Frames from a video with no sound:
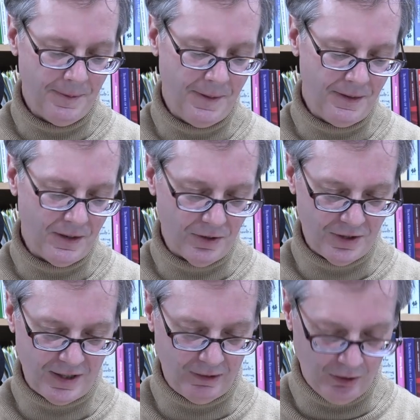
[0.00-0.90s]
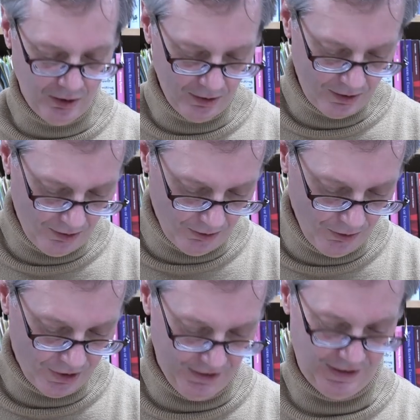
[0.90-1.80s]
Then there is a long
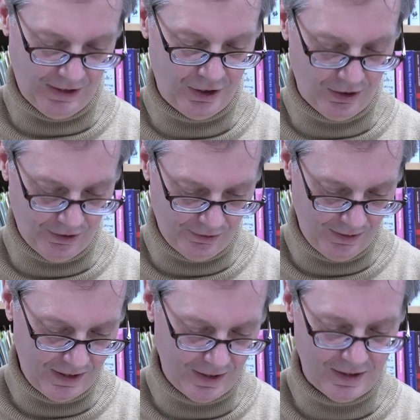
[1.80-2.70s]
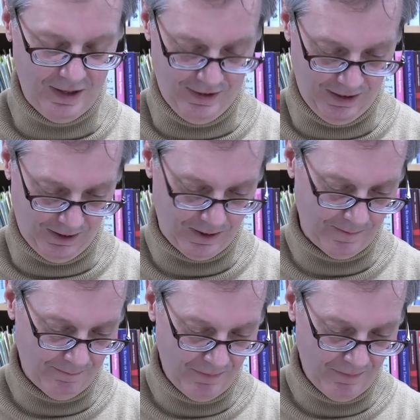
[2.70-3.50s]
conclusion section on 366,